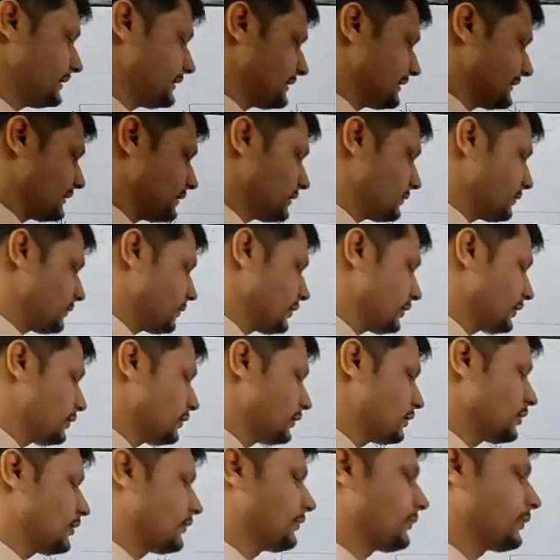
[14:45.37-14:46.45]
6 molecule
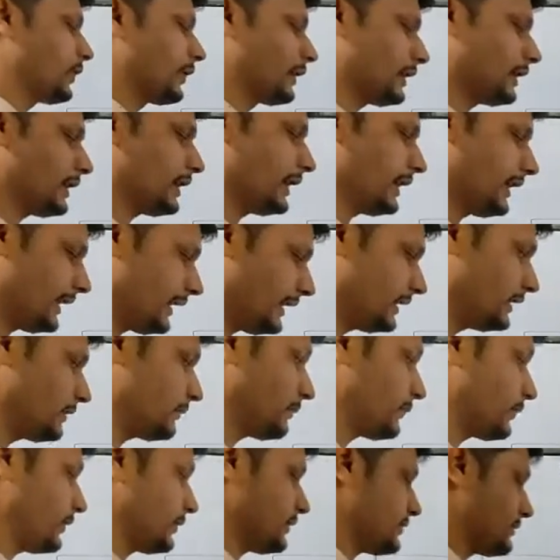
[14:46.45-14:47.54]
of water, and the
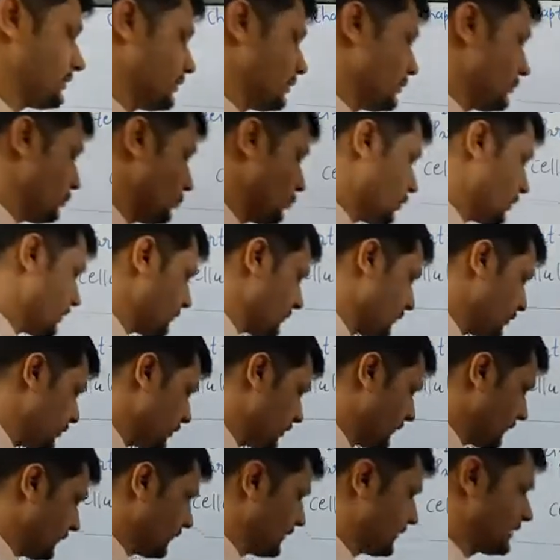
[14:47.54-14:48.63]
production of more amount
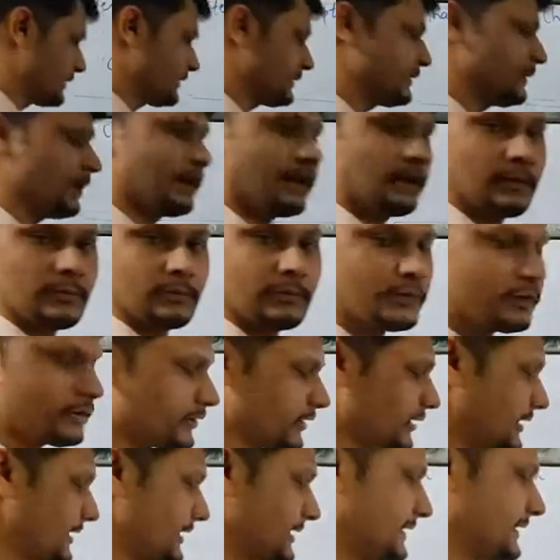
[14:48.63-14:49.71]
of energy, almost
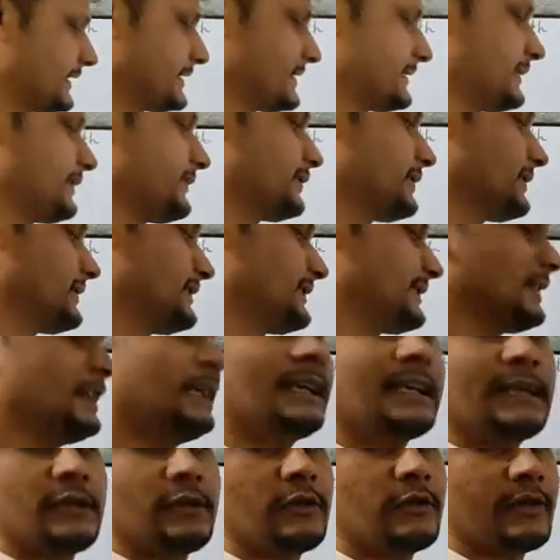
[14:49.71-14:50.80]
673
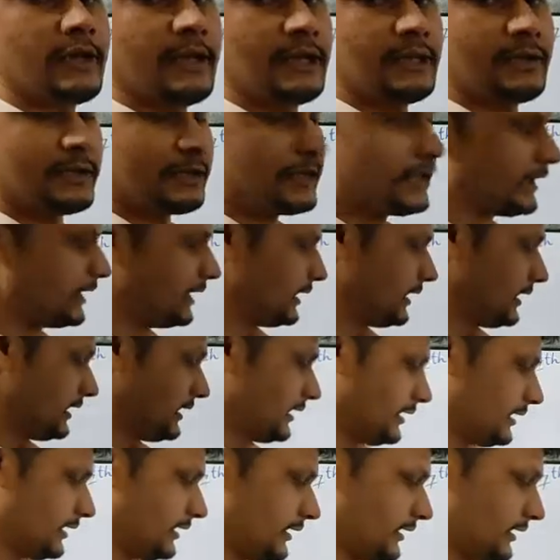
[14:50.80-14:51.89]
kilocalorie
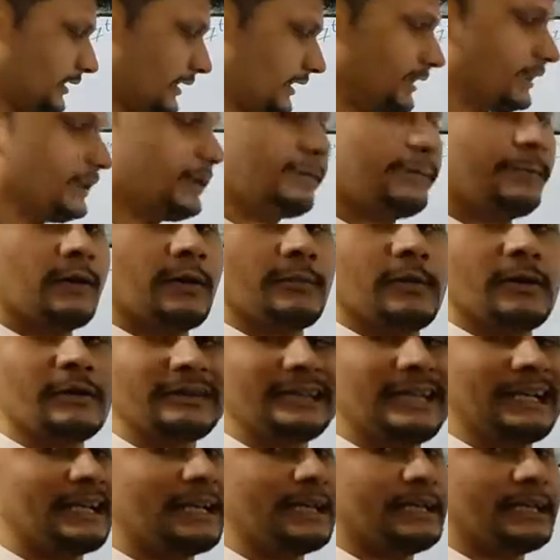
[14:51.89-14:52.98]
in the form of
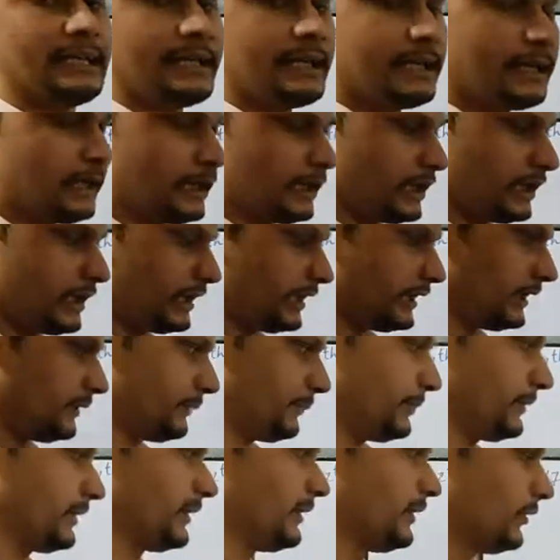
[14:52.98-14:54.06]
38
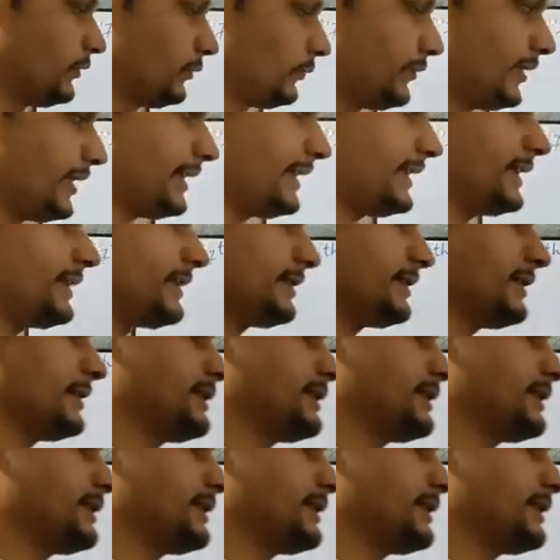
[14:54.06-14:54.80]
ATP. Whereas in